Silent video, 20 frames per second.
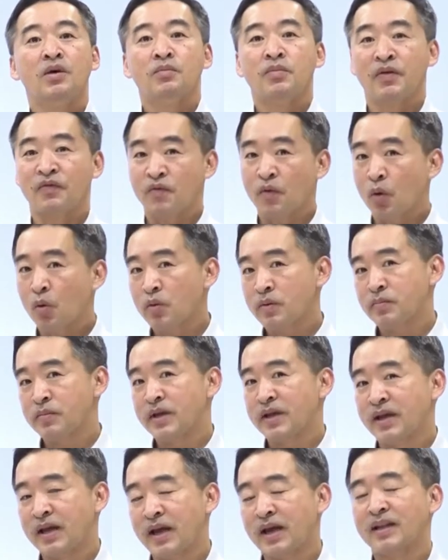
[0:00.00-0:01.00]
Before we
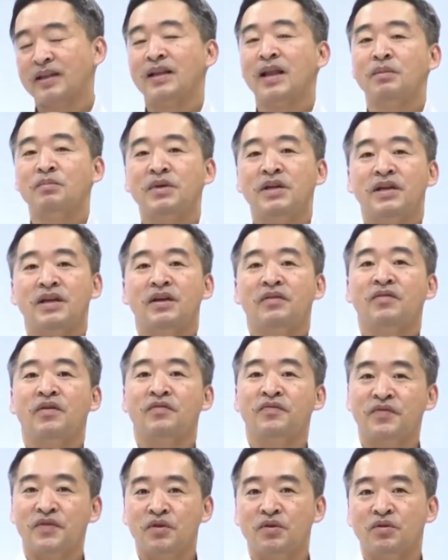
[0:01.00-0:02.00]
begin, let me give a
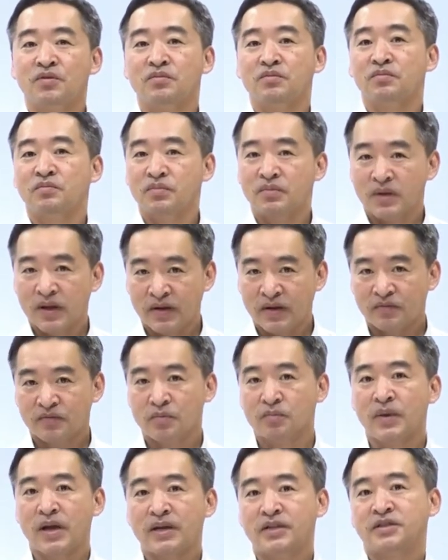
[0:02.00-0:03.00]
few
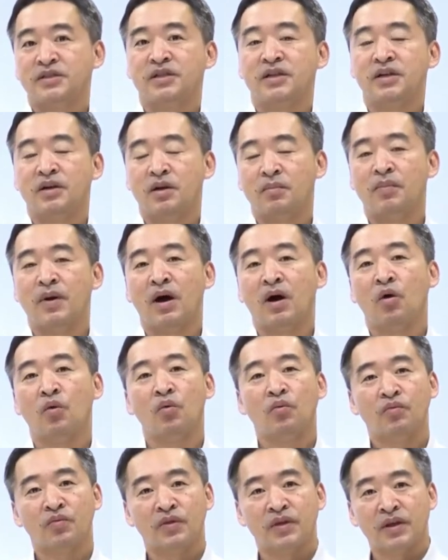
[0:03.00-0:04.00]
information
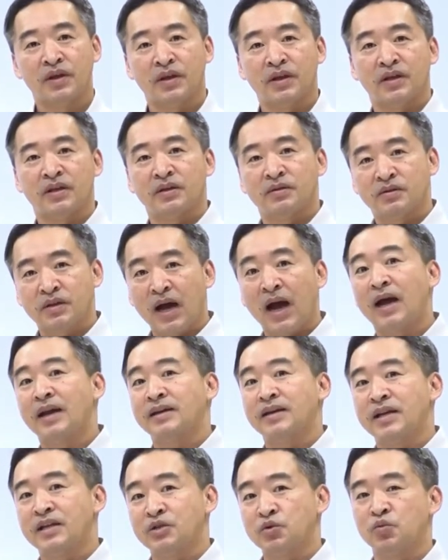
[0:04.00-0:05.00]
about the
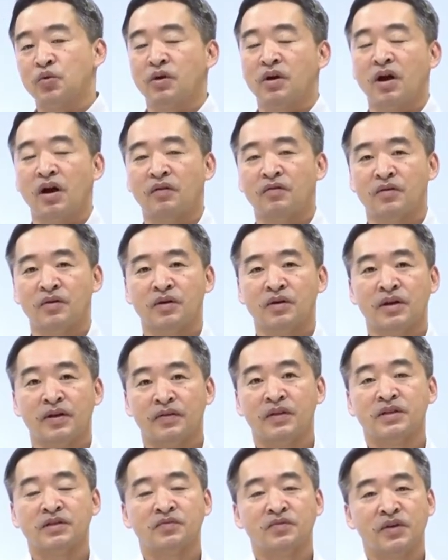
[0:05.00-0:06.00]
contents we'll cover
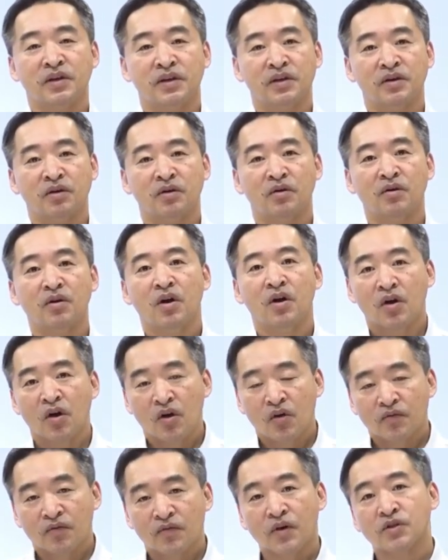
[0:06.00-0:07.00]
in this video.
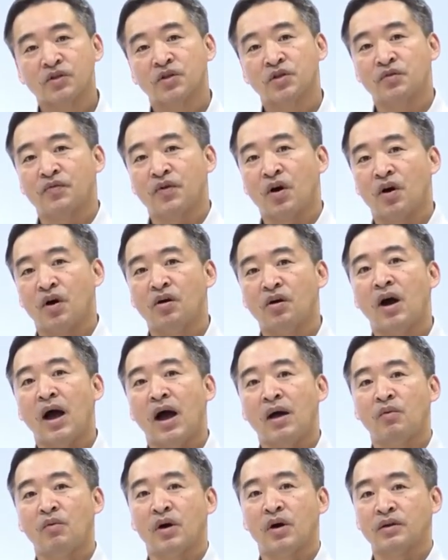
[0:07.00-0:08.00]
First of all,
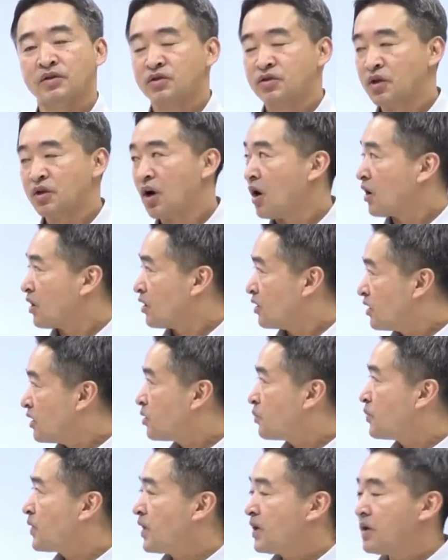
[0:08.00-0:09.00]
I want to talk a
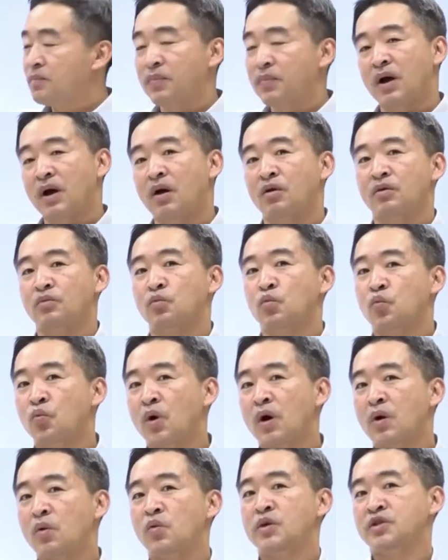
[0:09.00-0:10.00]
little bit about
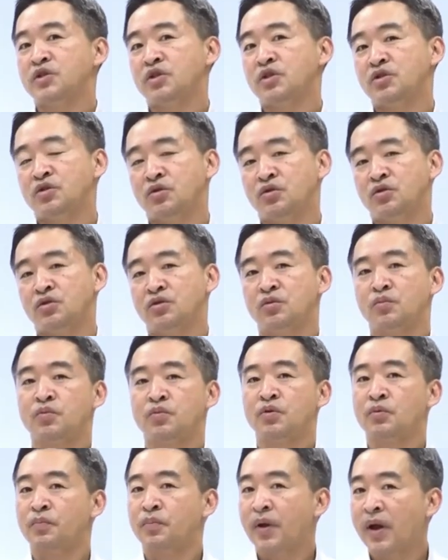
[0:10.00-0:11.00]
what we should do to
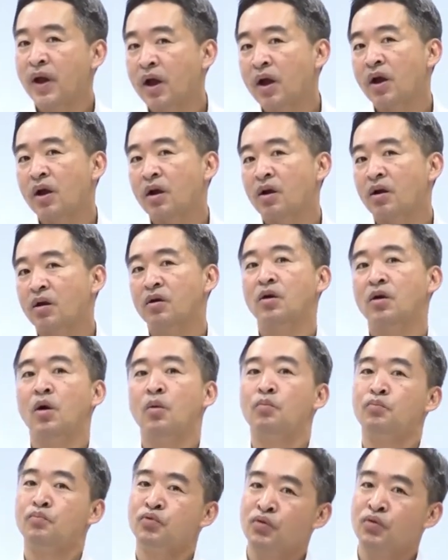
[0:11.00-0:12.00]
prepare
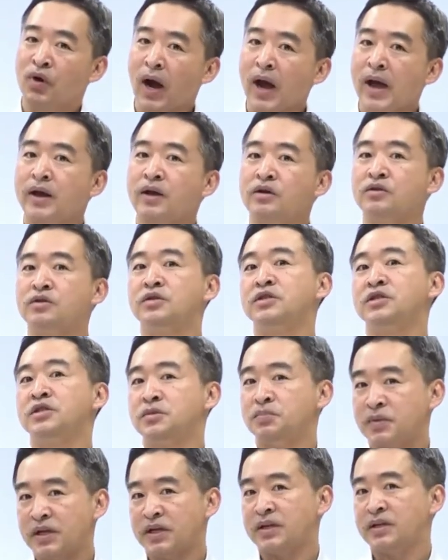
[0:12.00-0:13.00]
prior to
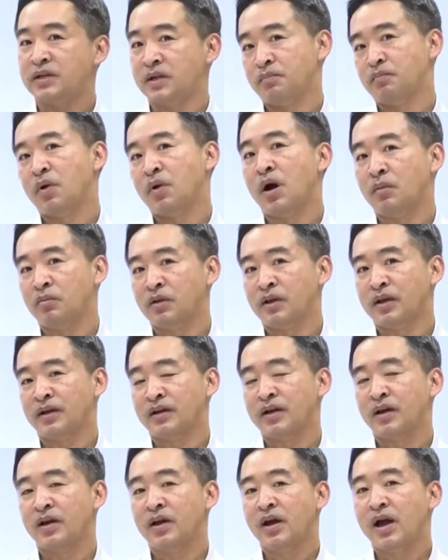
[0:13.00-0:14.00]
speaking in
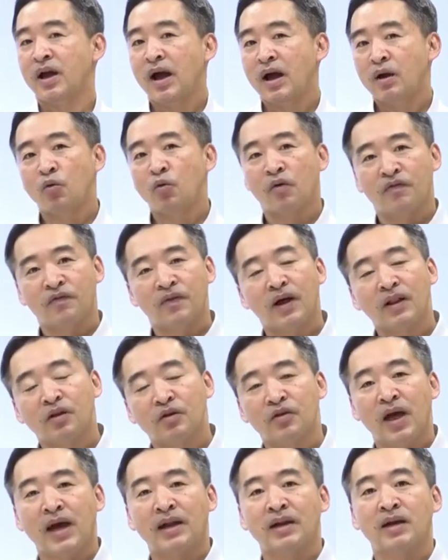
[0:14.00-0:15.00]
public. We'll follow
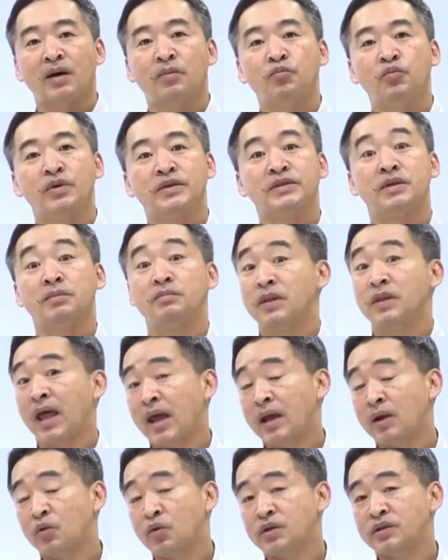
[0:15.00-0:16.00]
that up with some
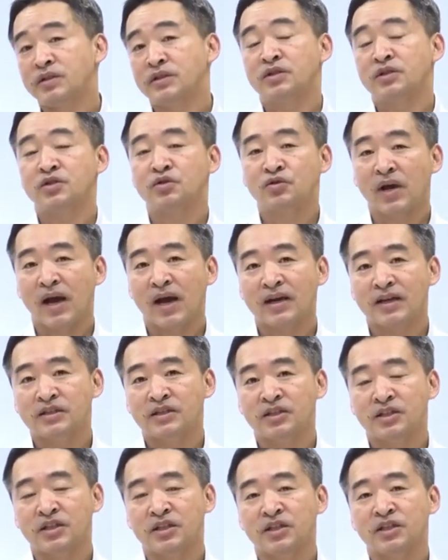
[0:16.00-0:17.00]
language and
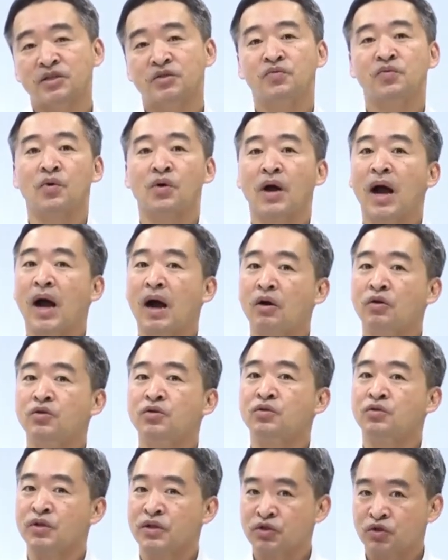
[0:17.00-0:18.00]
strategies for how
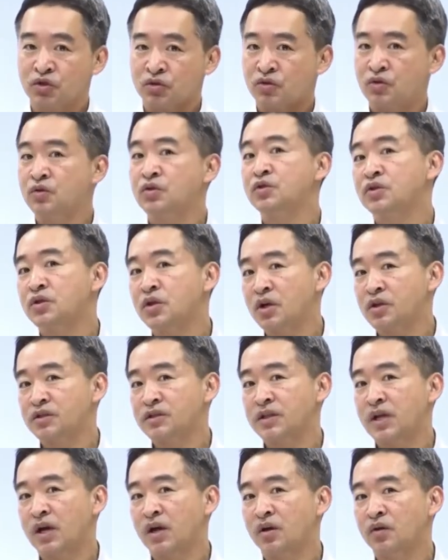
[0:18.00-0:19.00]
to introduce
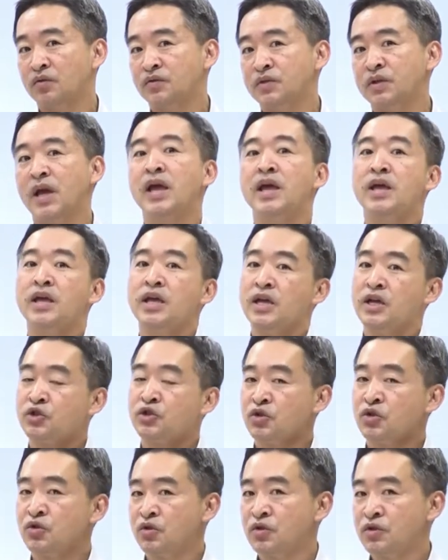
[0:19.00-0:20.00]
ourselves,
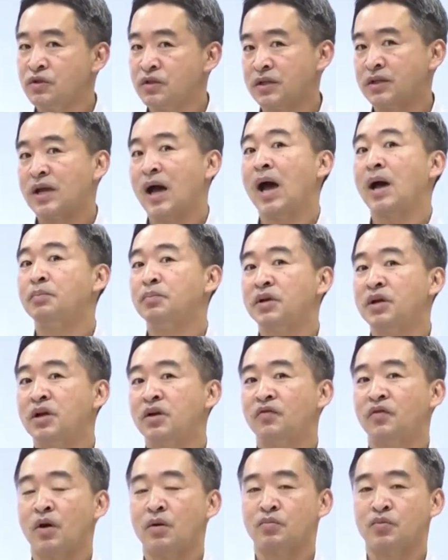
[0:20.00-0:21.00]
introduce the topic
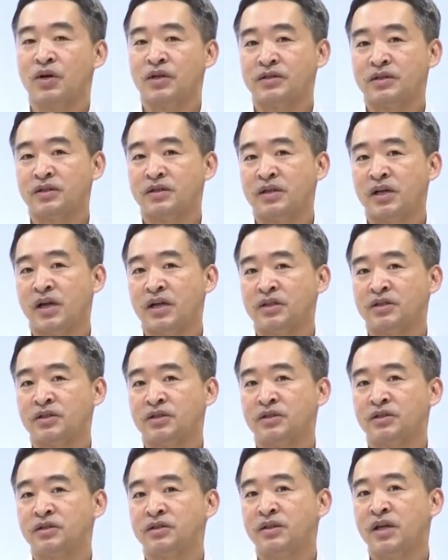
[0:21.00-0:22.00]
of our
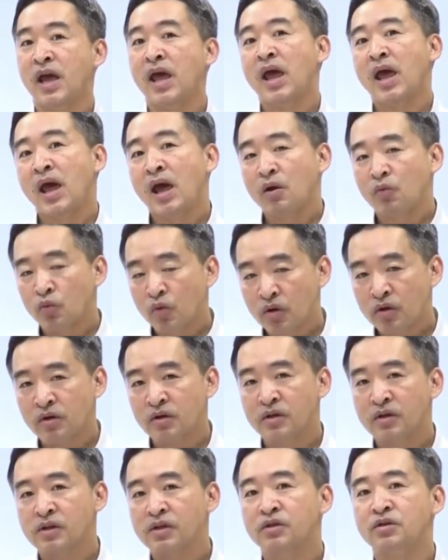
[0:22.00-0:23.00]
presentations, and we'll
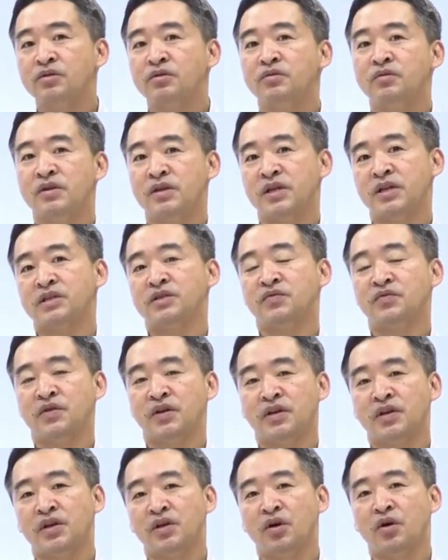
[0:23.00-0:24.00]
conclude this
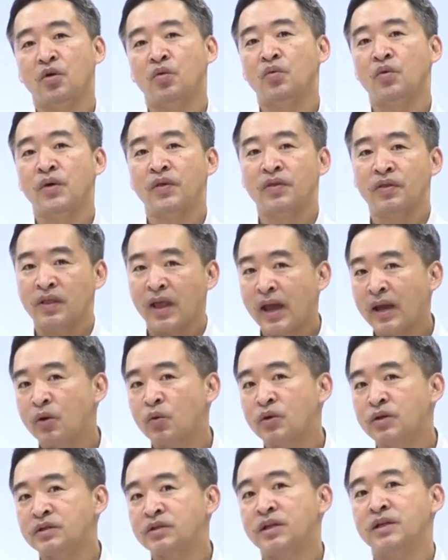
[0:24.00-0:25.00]
video with
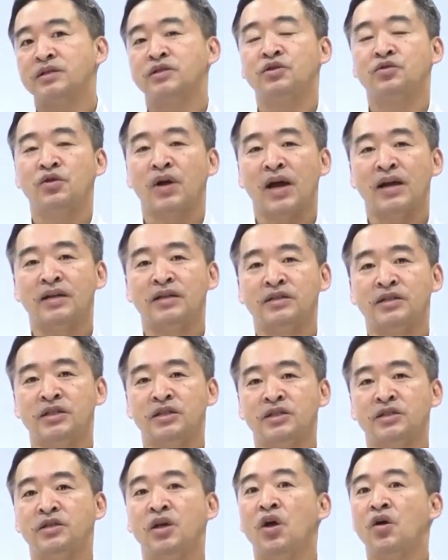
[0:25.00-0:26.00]
language and
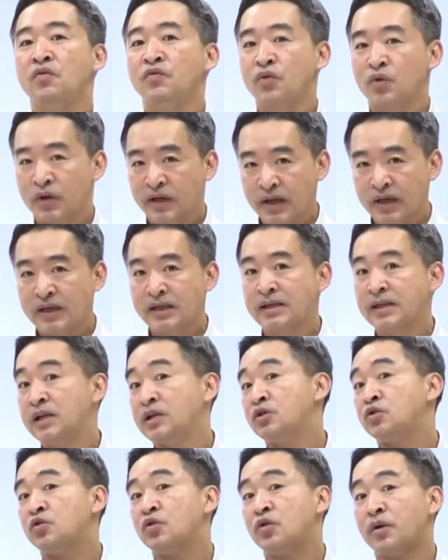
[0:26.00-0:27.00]
strategies for getting
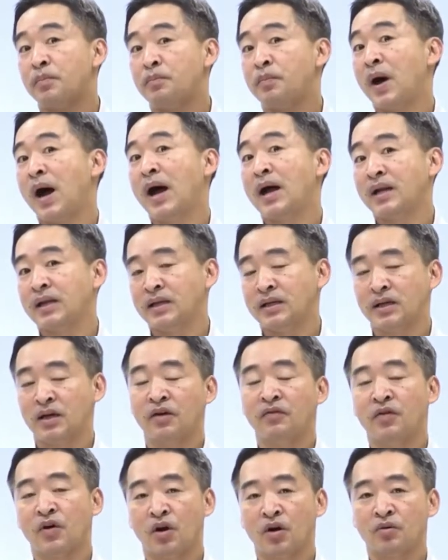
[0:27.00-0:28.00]
into the body
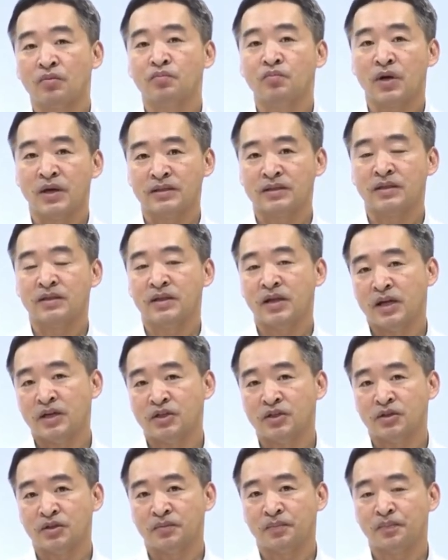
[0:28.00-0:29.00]
of our
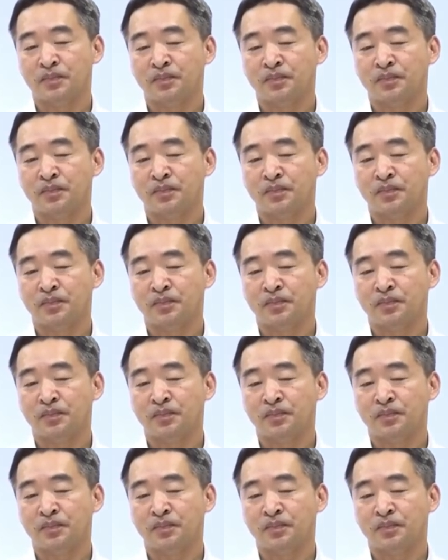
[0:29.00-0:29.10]
presentation.